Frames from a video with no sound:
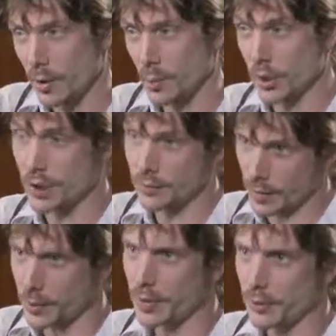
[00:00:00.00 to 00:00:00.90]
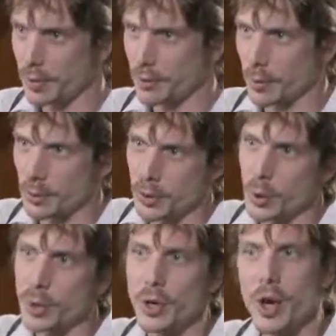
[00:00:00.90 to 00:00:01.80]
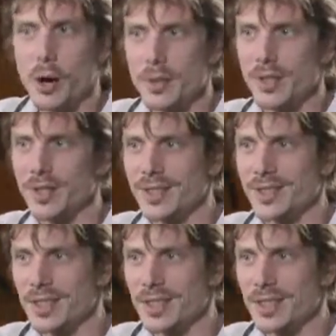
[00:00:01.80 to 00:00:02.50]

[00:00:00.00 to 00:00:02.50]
which is very different from the social housing